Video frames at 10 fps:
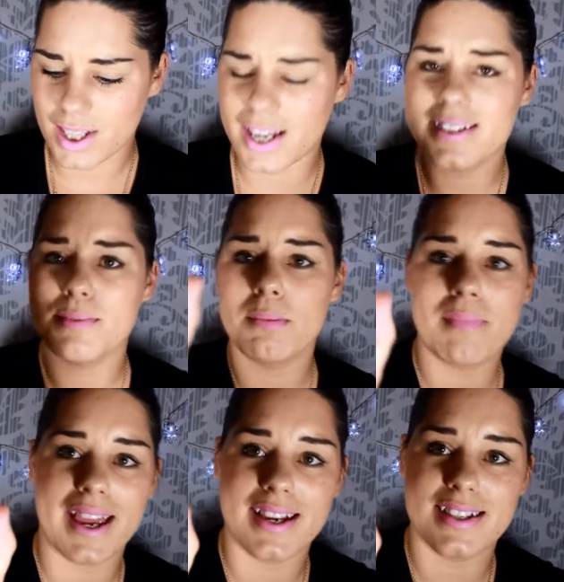I got some
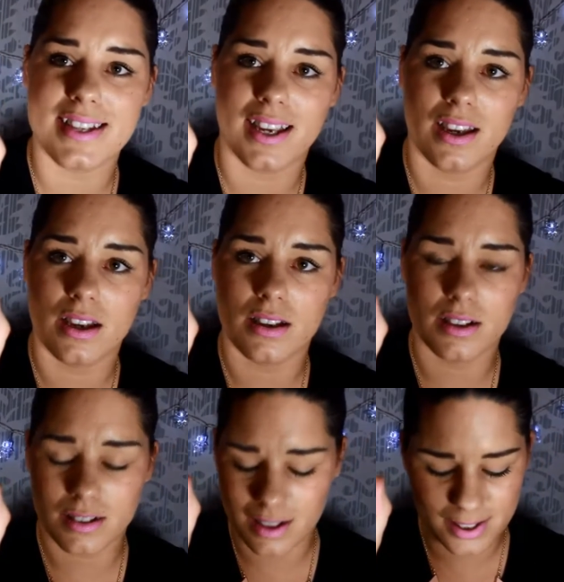amazing,
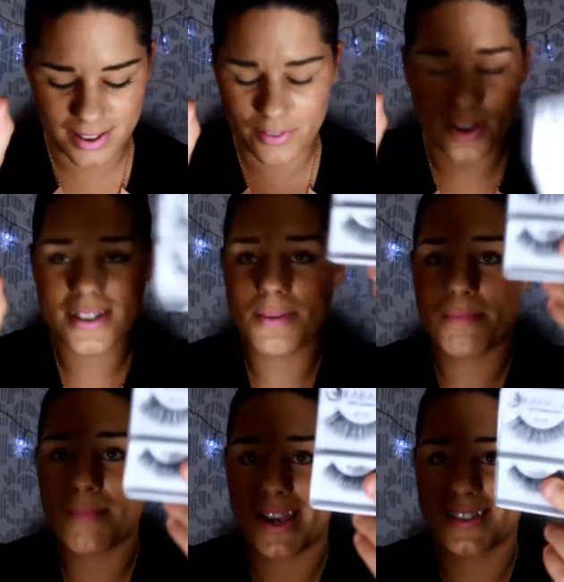they've got some
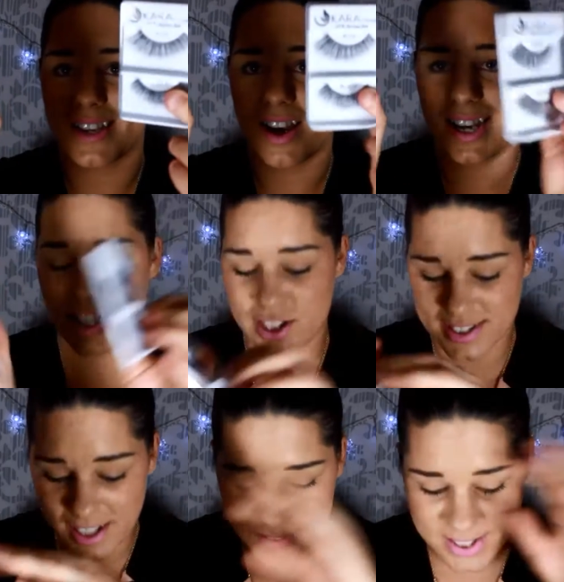amazing eyelashes.
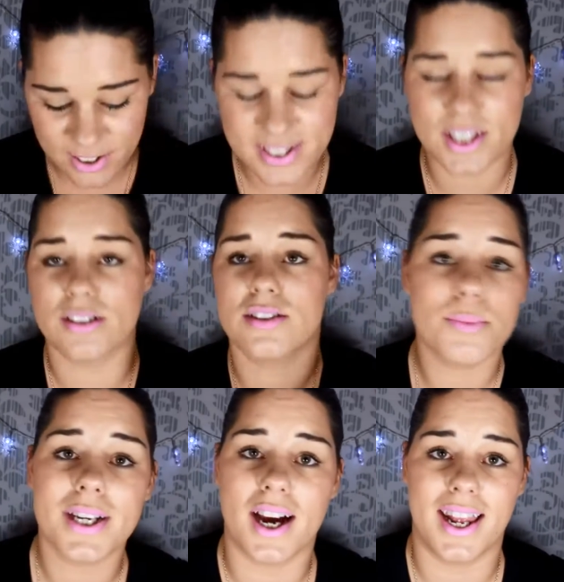They've seriously got so
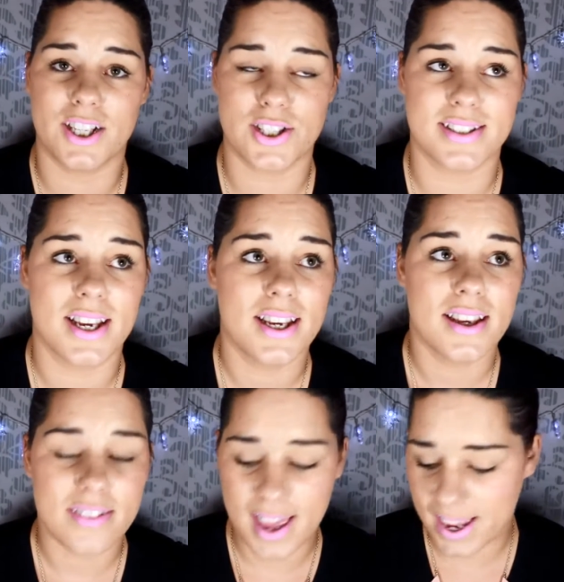many eyelashes
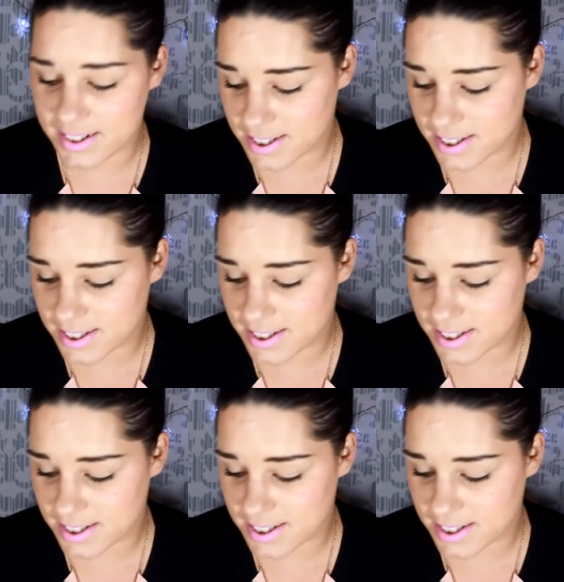that